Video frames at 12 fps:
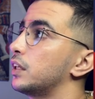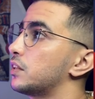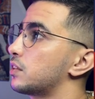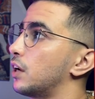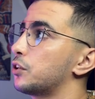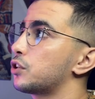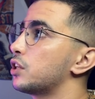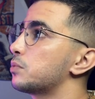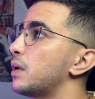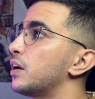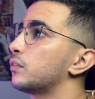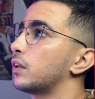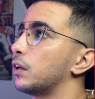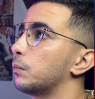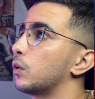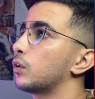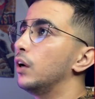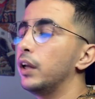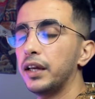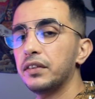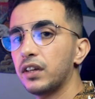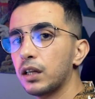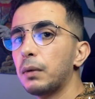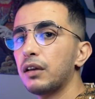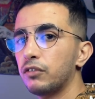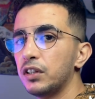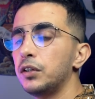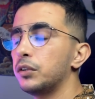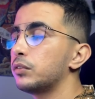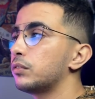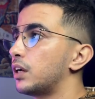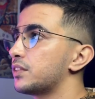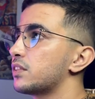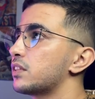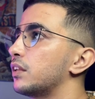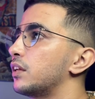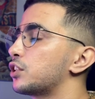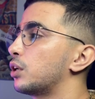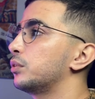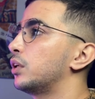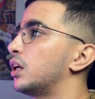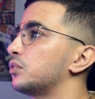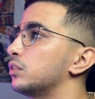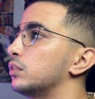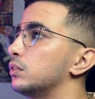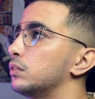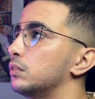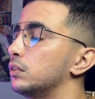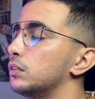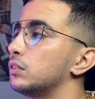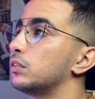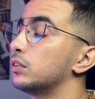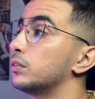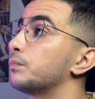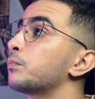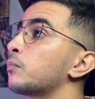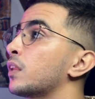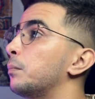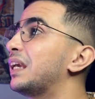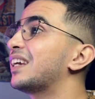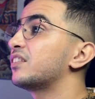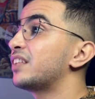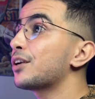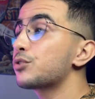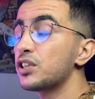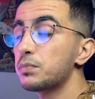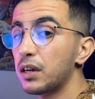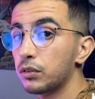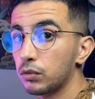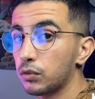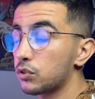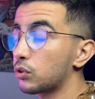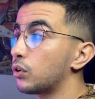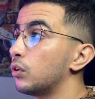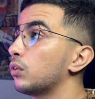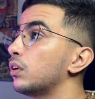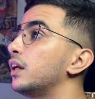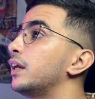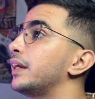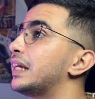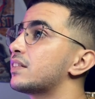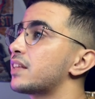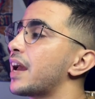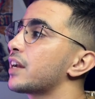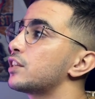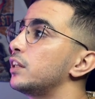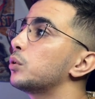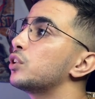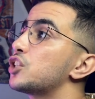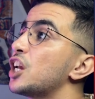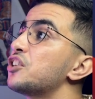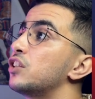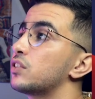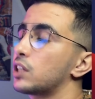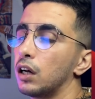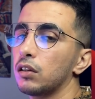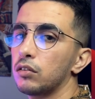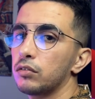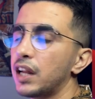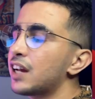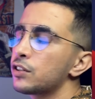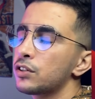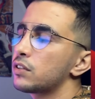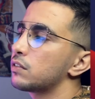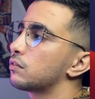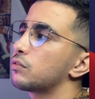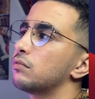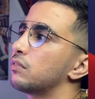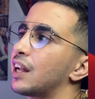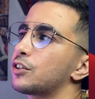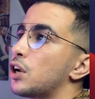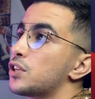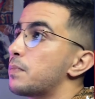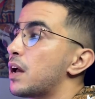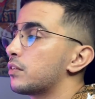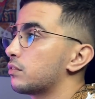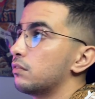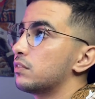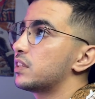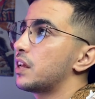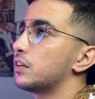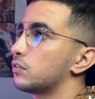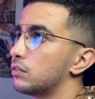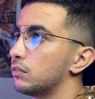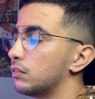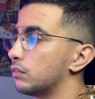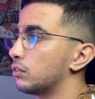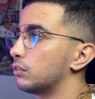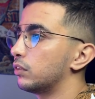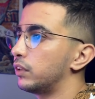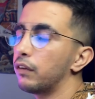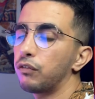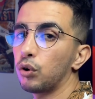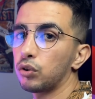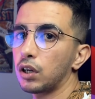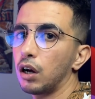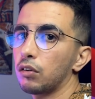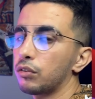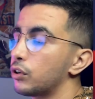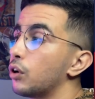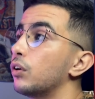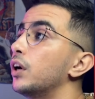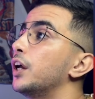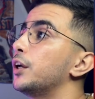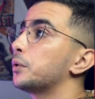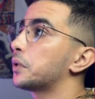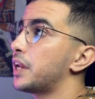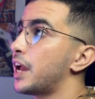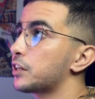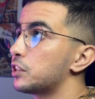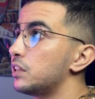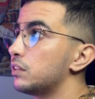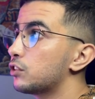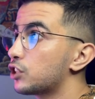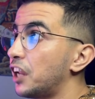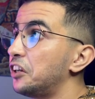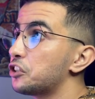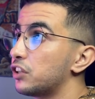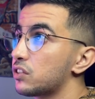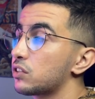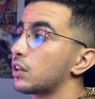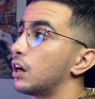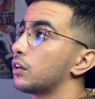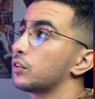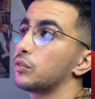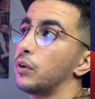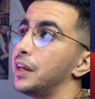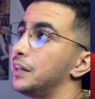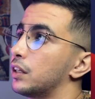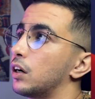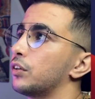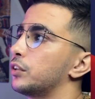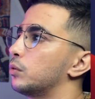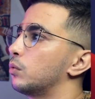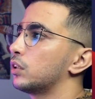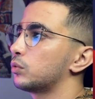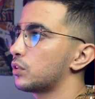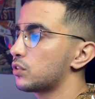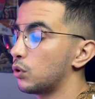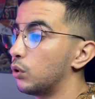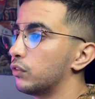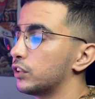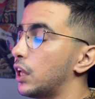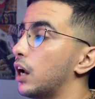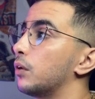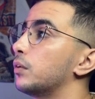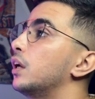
it's not transparent anymore. And in my video, as I said, I show you how to make it not transparent on the scroll. It's actually, you can change this color, not just not transparent and set it to default color. No, you can actually change this color to any color you want once you hover down.